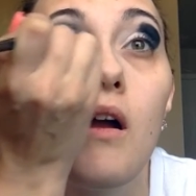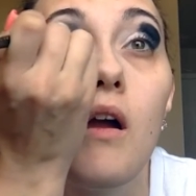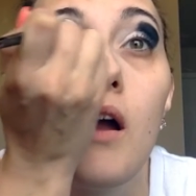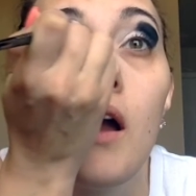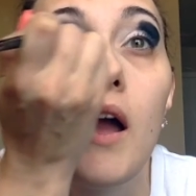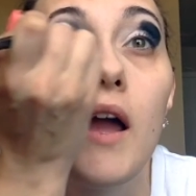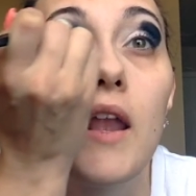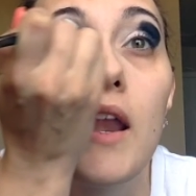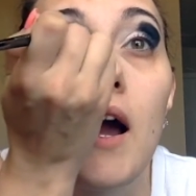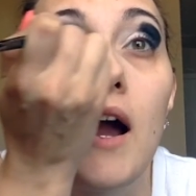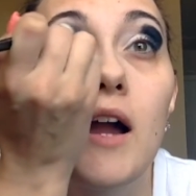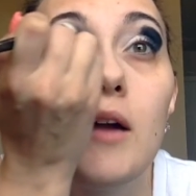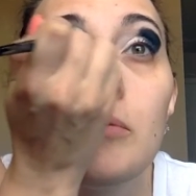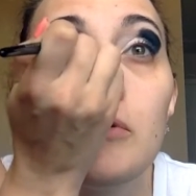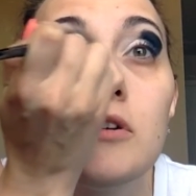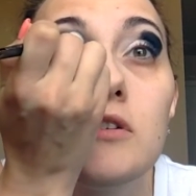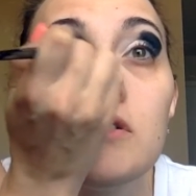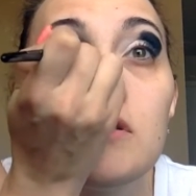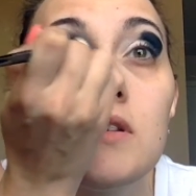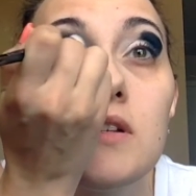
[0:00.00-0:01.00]
I
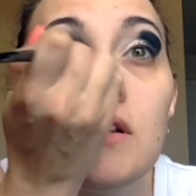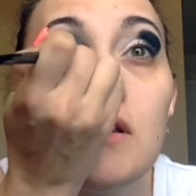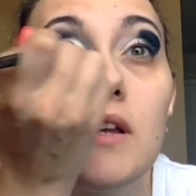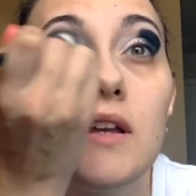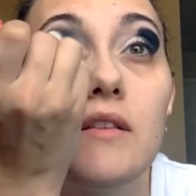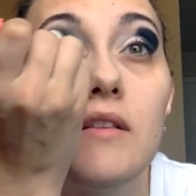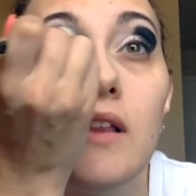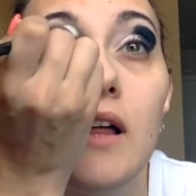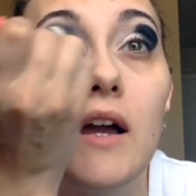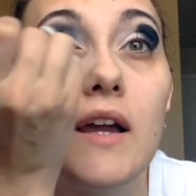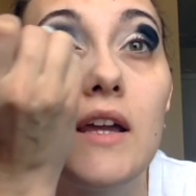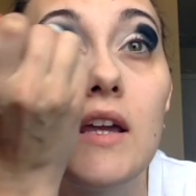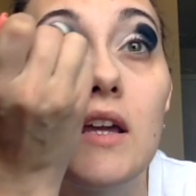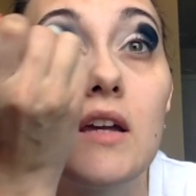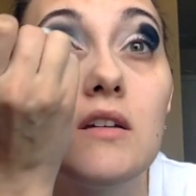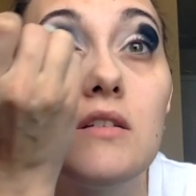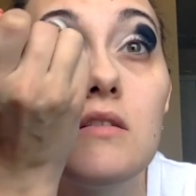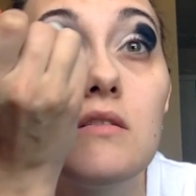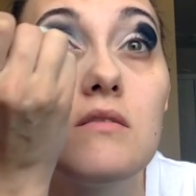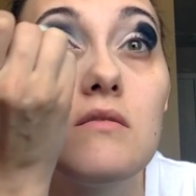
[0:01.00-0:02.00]
personally like
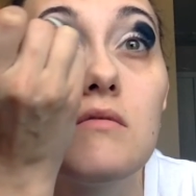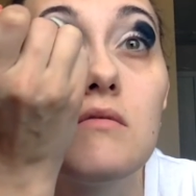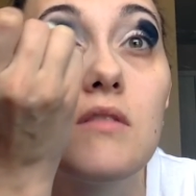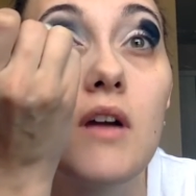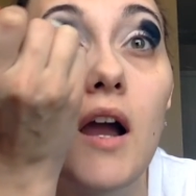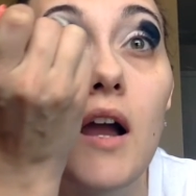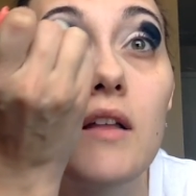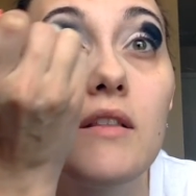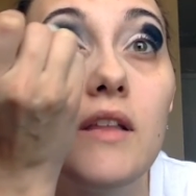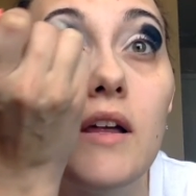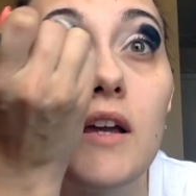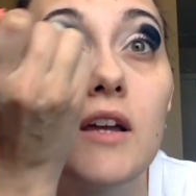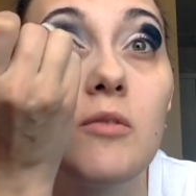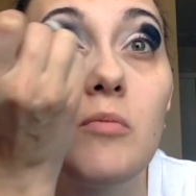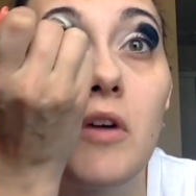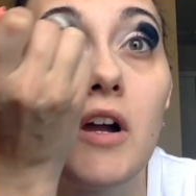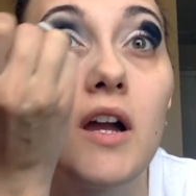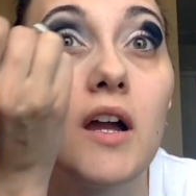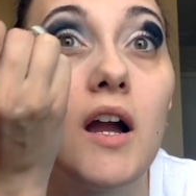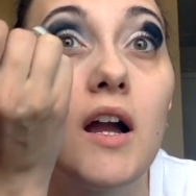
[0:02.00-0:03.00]
it. I like
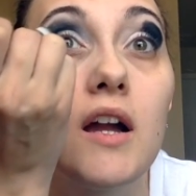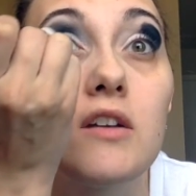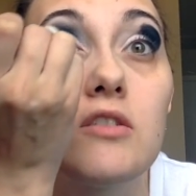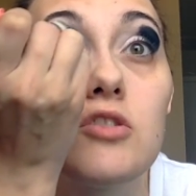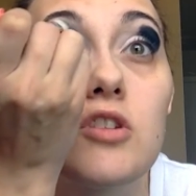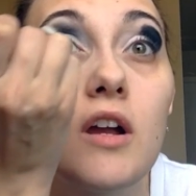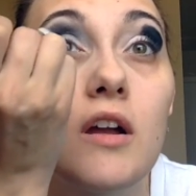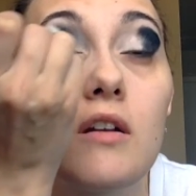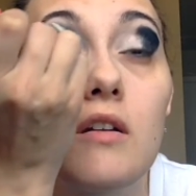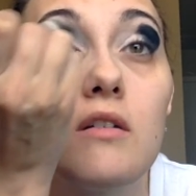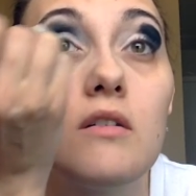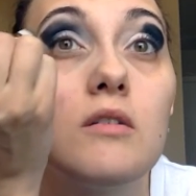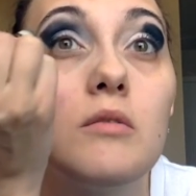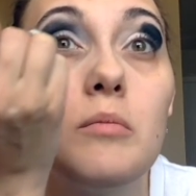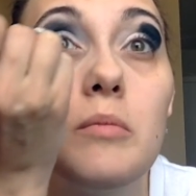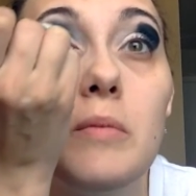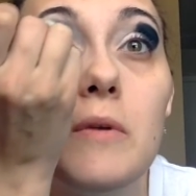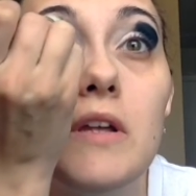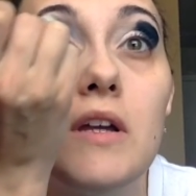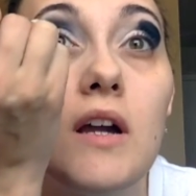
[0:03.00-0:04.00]
my eyeshadow to
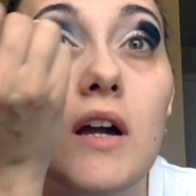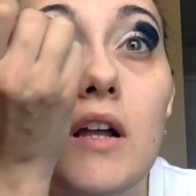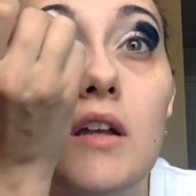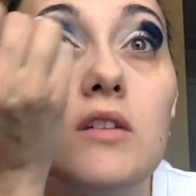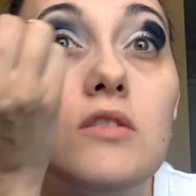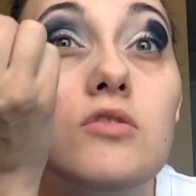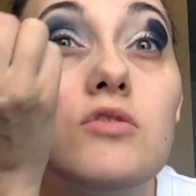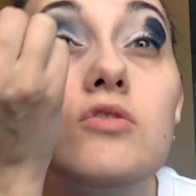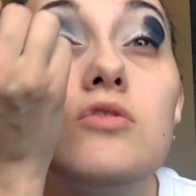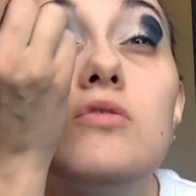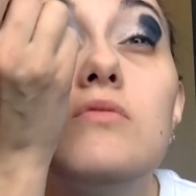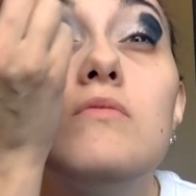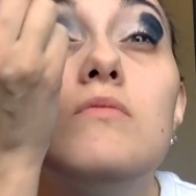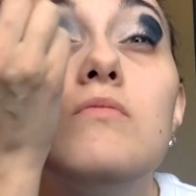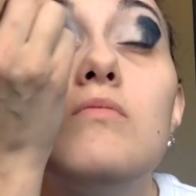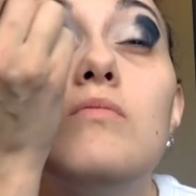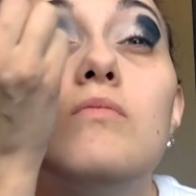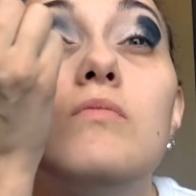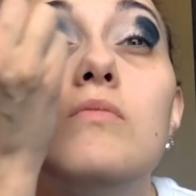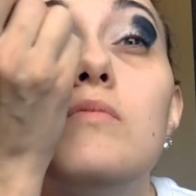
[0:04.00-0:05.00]
be kind of
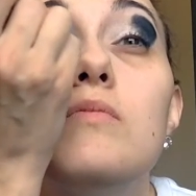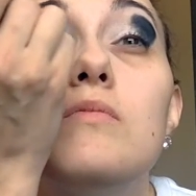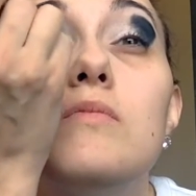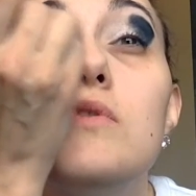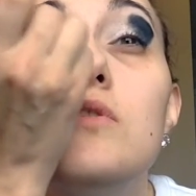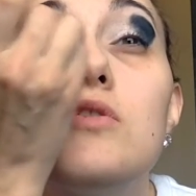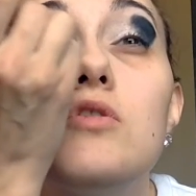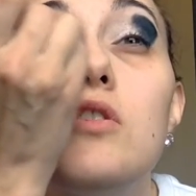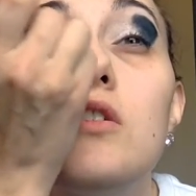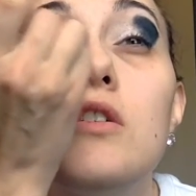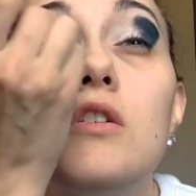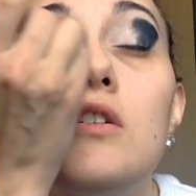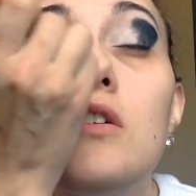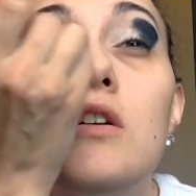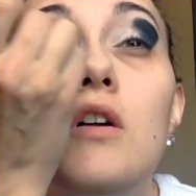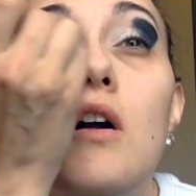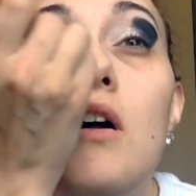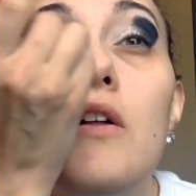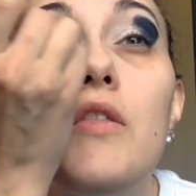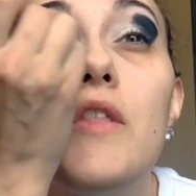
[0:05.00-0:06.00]
darker
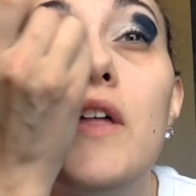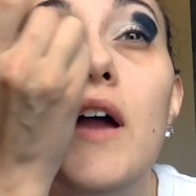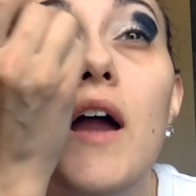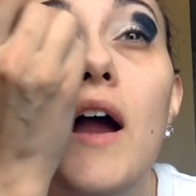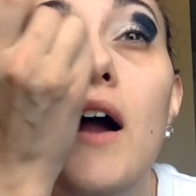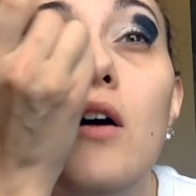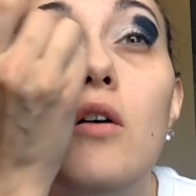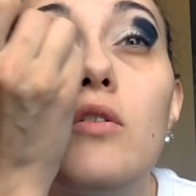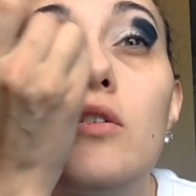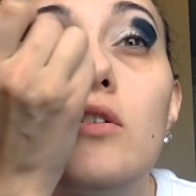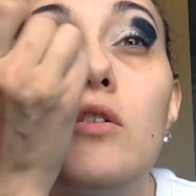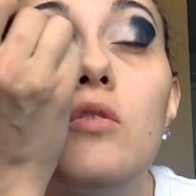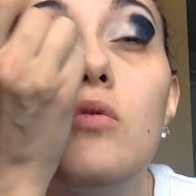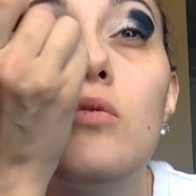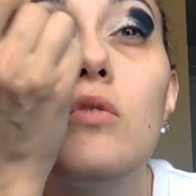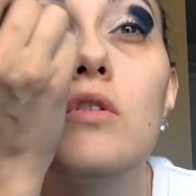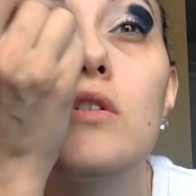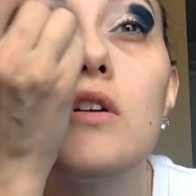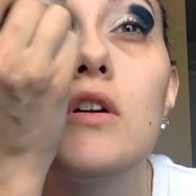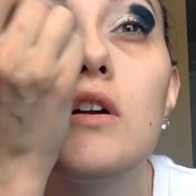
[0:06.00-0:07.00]
on the outer
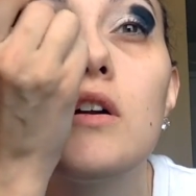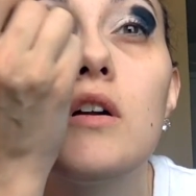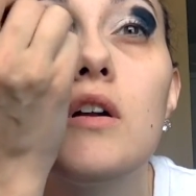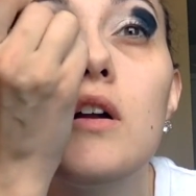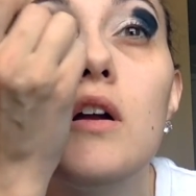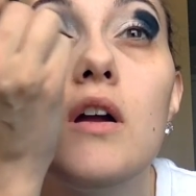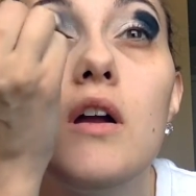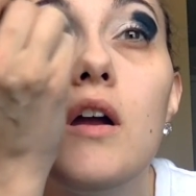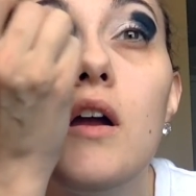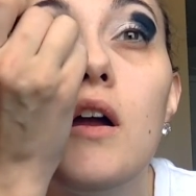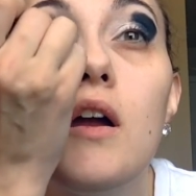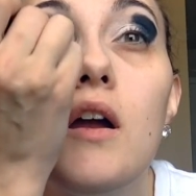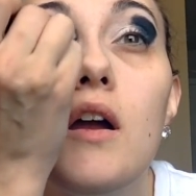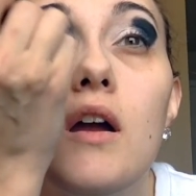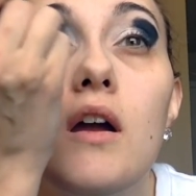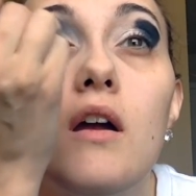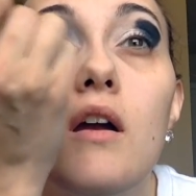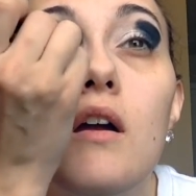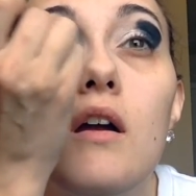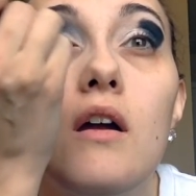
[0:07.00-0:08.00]
corner
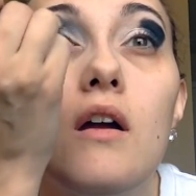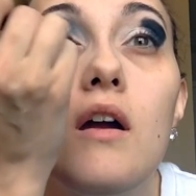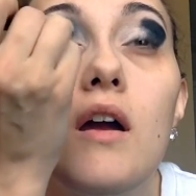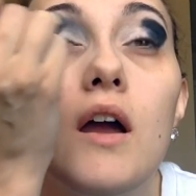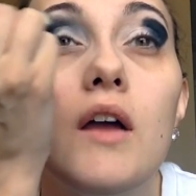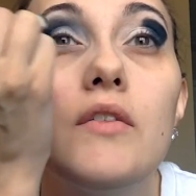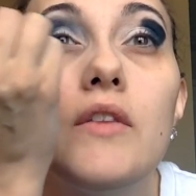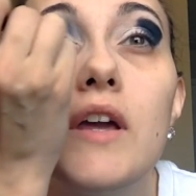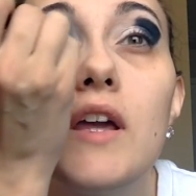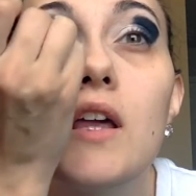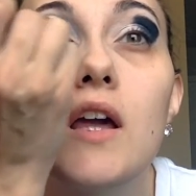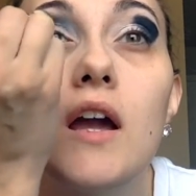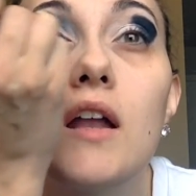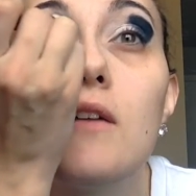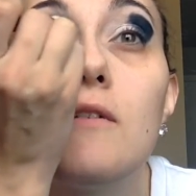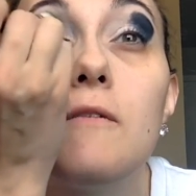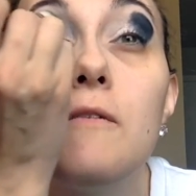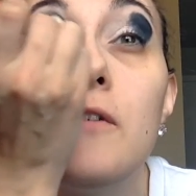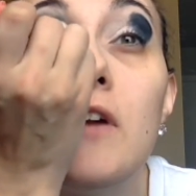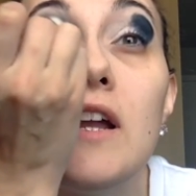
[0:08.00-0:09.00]
and like kind
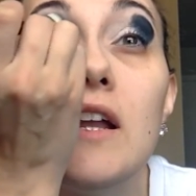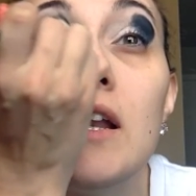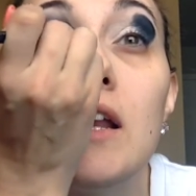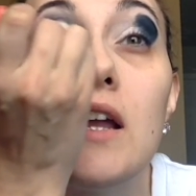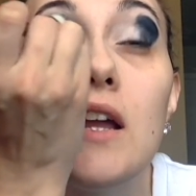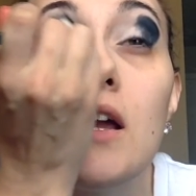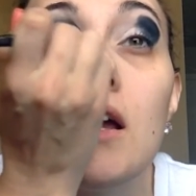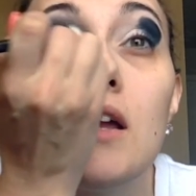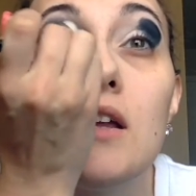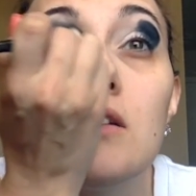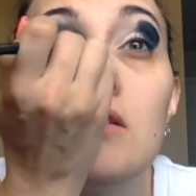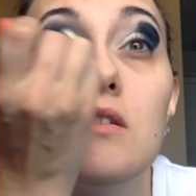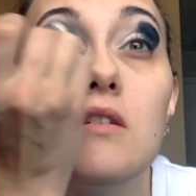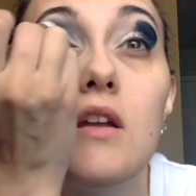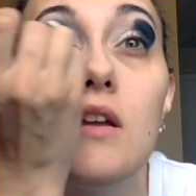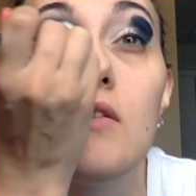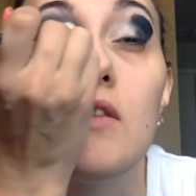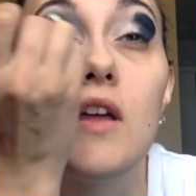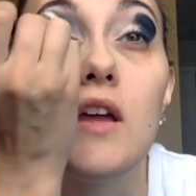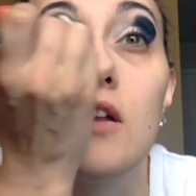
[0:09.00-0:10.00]
of fading in
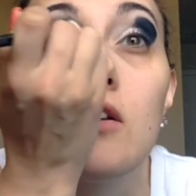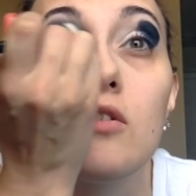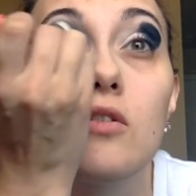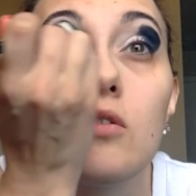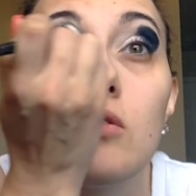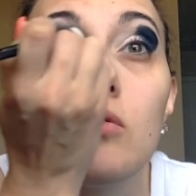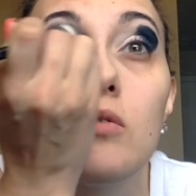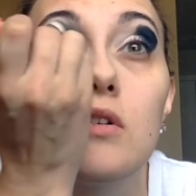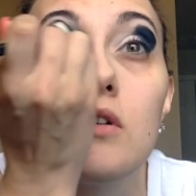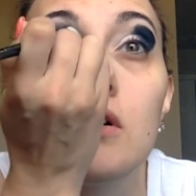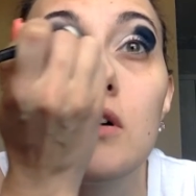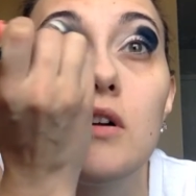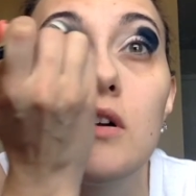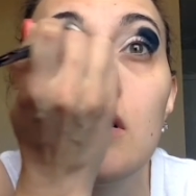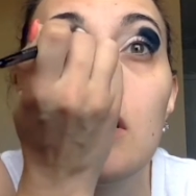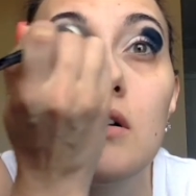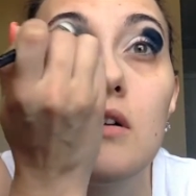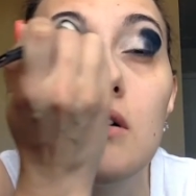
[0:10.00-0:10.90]
the inner corner.